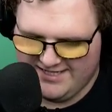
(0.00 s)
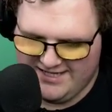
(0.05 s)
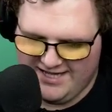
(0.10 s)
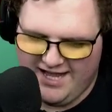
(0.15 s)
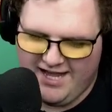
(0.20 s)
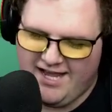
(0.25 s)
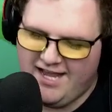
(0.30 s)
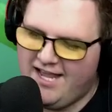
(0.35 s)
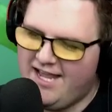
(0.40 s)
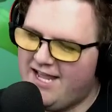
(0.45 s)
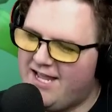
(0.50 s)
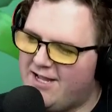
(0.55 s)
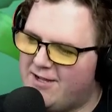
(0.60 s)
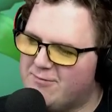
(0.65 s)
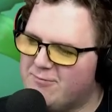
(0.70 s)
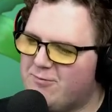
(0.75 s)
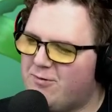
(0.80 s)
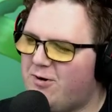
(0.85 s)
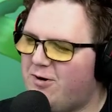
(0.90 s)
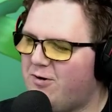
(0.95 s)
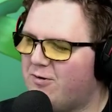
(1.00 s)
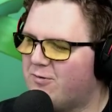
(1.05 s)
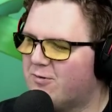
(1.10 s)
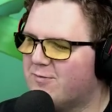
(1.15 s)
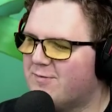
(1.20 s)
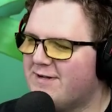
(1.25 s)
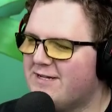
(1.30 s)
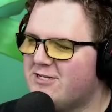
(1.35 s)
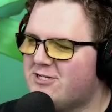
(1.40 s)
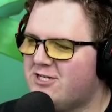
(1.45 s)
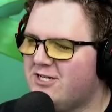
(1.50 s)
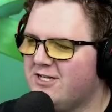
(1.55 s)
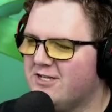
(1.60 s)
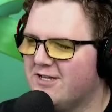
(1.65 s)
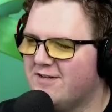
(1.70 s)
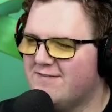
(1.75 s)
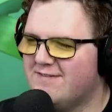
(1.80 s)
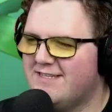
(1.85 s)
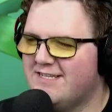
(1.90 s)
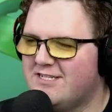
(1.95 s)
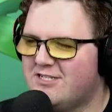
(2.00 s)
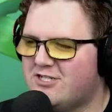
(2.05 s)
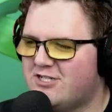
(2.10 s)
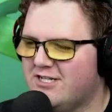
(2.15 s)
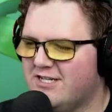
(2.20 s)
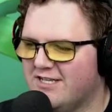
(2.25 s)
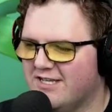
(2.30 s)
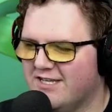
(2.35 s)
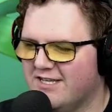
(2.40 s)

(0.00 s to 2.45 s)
Hey, whoa, we're being chill. Everything's chill.